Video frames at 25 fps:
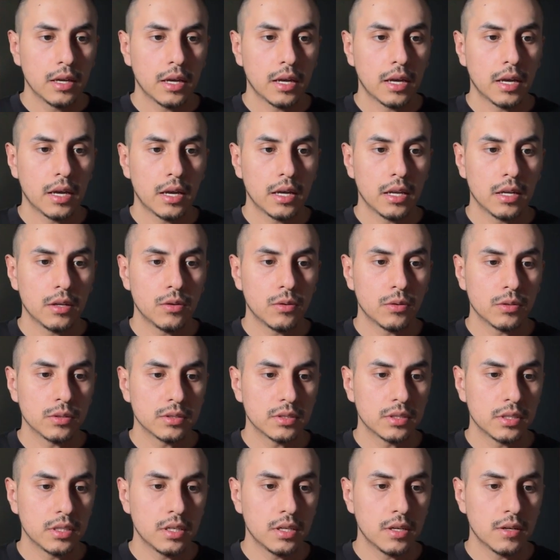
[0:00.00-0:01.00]
And you can
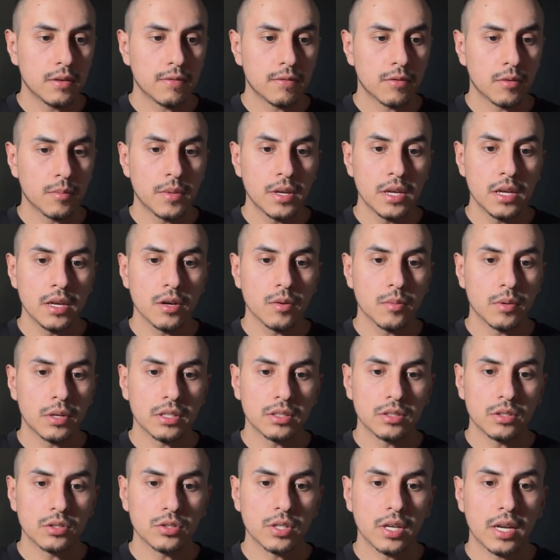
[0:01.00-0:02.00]
see it from here
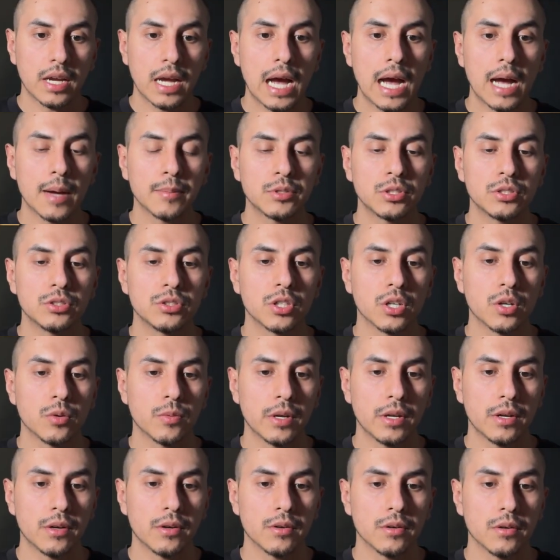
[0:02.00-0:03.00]
because there's a caption
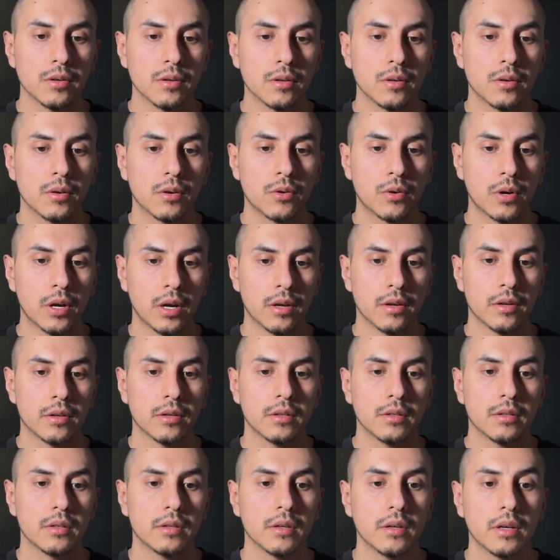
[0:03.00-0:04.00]
generator cron.
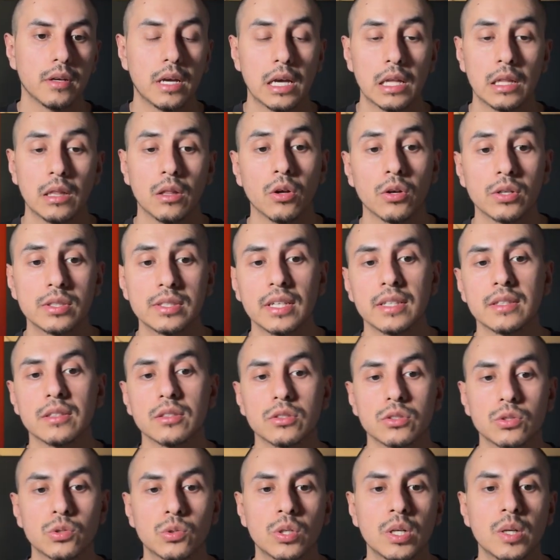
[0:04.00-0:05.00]
It looks at the
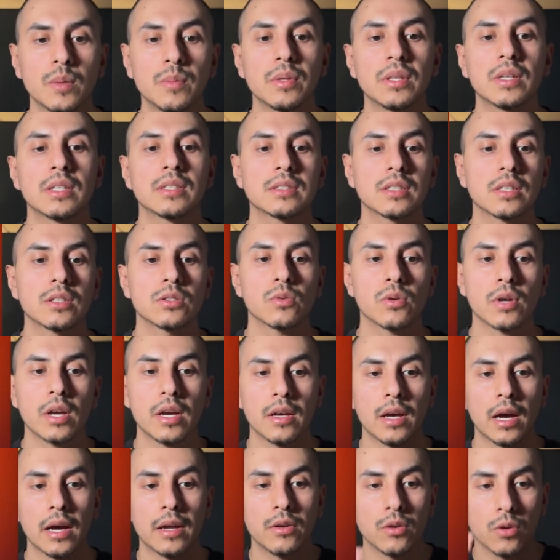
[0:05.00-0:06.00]
script and it says,
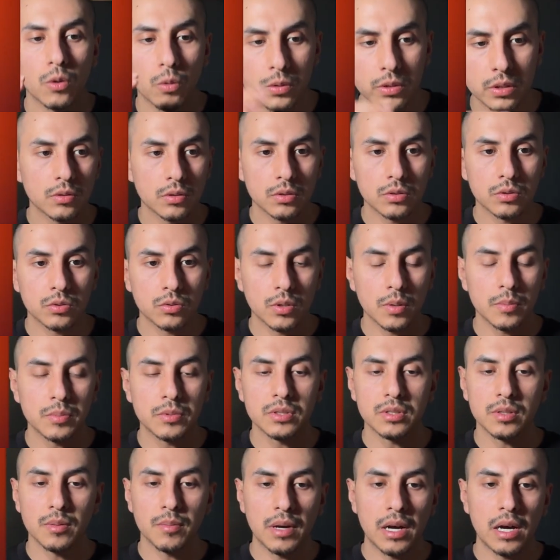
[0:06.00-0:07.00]
okay, I know what the
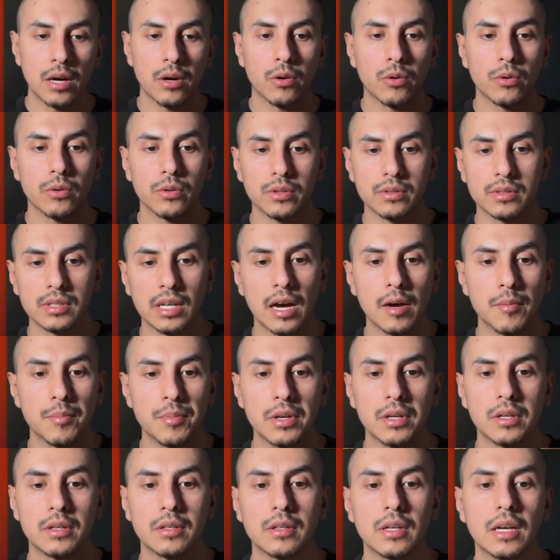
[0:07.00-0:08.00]
script is about or the
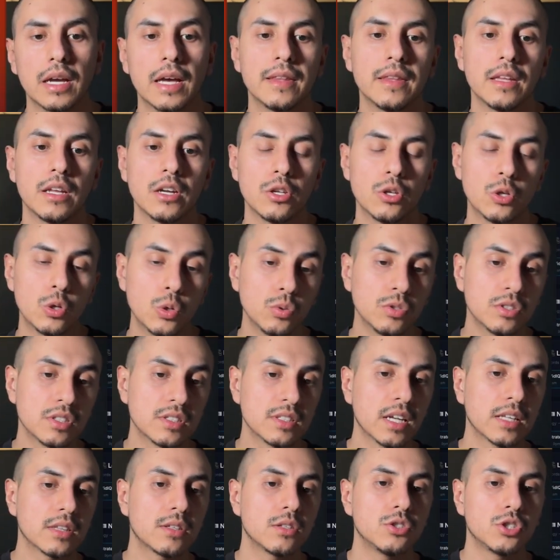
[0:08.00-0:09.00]
topic. And then it
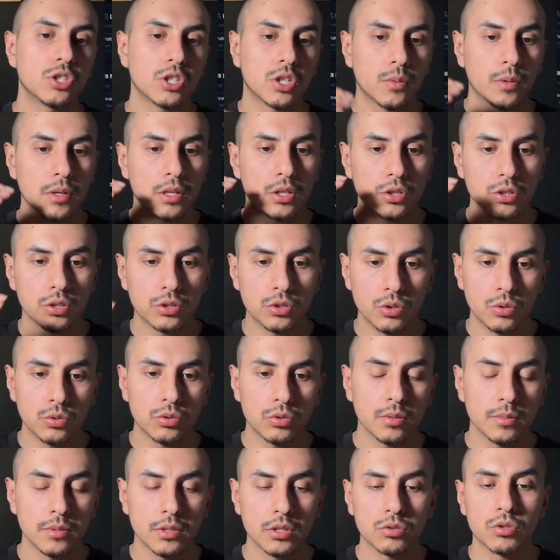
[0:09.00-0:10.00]
uses that to generate a
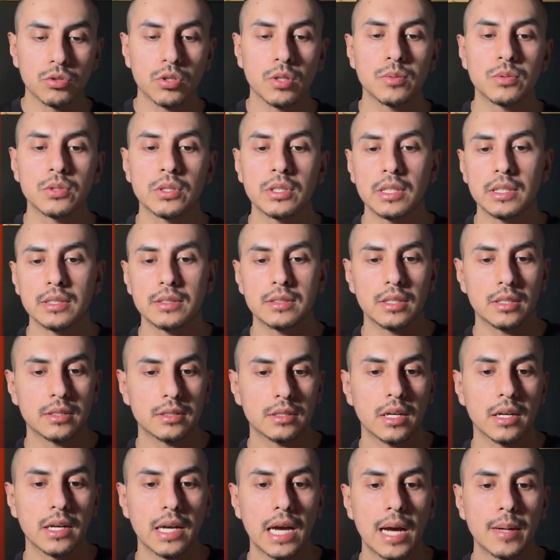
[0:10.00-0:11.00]
YouTube description and
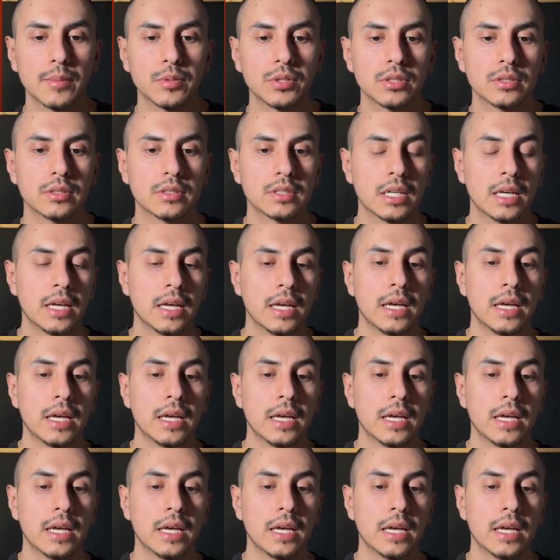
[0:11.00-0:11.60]
TikTok captions.